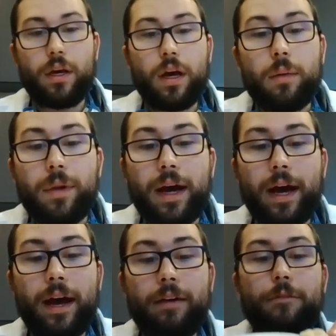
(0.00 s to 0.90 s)
I'm
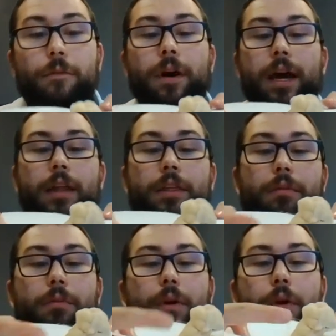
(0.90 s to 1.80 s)
halfway
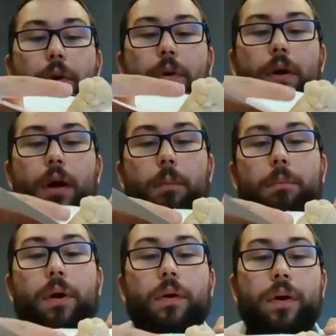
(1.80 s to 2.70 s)
through
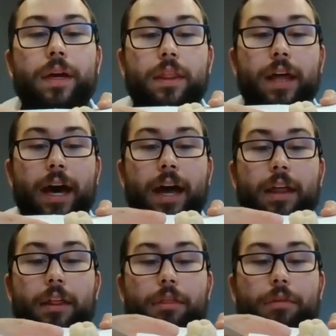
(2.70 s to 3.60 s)
pulling that
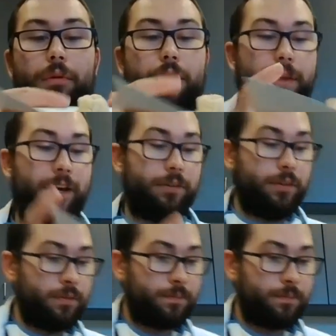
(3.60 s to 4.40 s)
through the mountain.